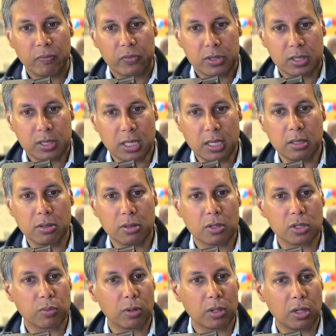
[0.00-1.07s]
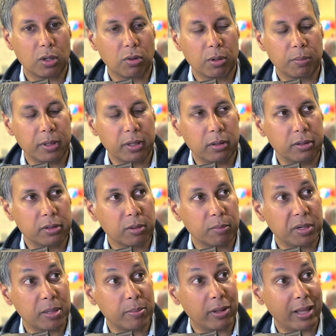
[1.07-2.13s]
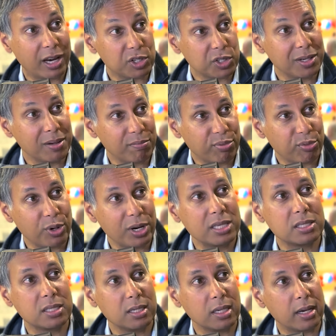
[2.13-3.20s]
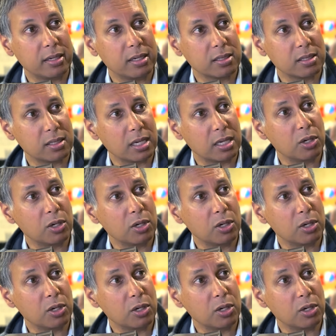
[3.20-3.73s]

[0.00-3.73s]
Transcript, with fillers: seniors, where lower and middle income people actually embrace the ideas and say,